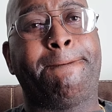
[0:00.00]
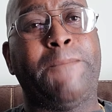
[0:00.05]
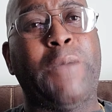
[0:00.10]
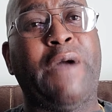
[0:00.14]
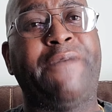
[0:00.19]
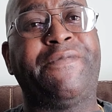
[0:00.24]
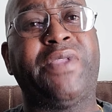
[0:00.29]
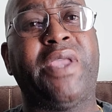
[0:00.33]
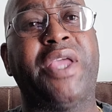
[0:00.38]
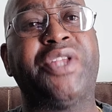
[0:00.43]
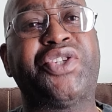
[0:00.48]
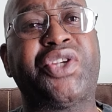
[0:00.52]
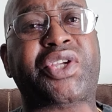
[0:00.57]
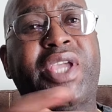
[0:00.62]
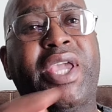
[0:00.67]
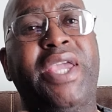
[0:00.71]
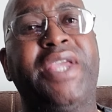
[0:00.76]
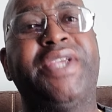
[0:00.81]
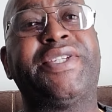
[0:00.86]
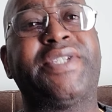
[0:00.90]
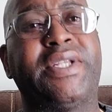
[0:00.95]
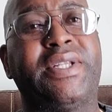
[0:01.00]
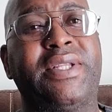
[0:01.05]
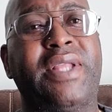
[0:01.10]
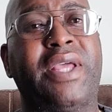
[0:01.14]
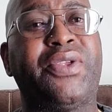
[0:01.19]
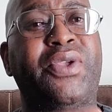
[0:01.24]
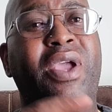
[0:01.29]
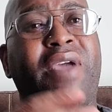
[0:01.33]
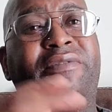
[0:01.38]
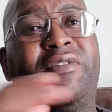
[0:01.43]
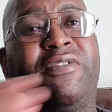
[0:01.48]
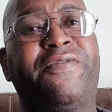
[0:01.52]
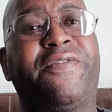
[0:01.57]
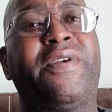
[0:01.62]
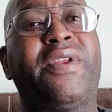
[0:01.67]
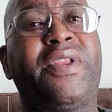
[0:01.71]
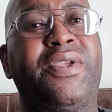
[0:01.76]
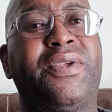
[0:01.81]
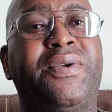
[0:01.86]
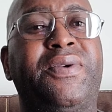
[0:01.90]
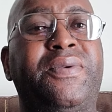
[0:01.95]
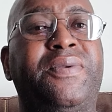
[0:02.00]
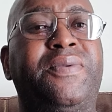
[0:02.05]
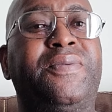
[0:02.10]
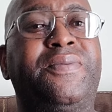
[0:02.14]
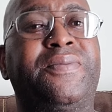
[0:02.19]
of the education that you have in front of you